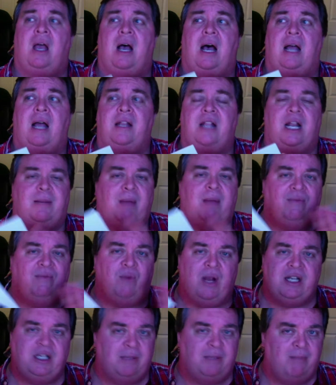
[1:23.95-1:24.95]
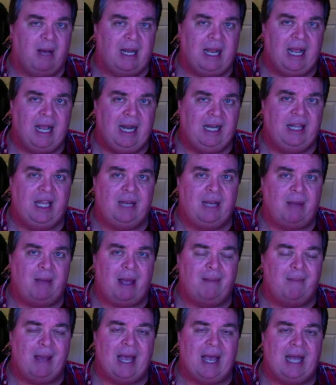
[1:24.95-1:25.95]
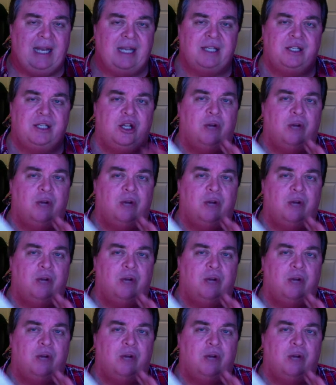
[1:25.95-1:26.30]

Uh, none of my friends had bought anything by Madness.